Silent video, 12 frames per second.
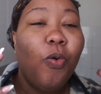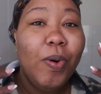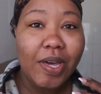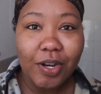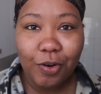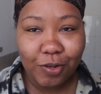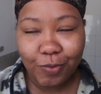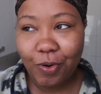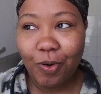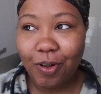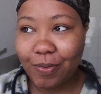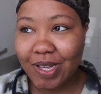we can all
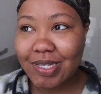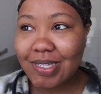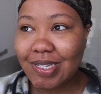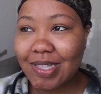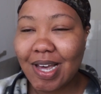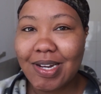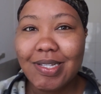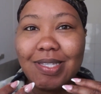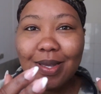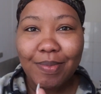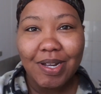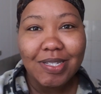always see that it's
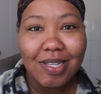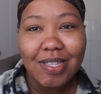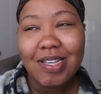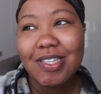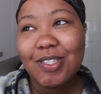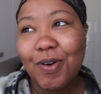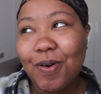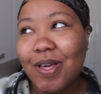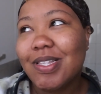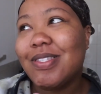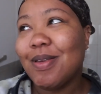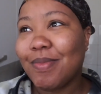similar to this
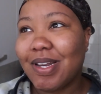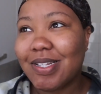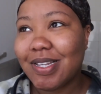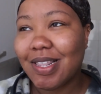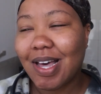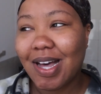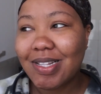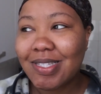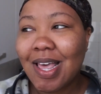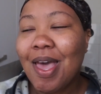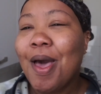or it's similar to that.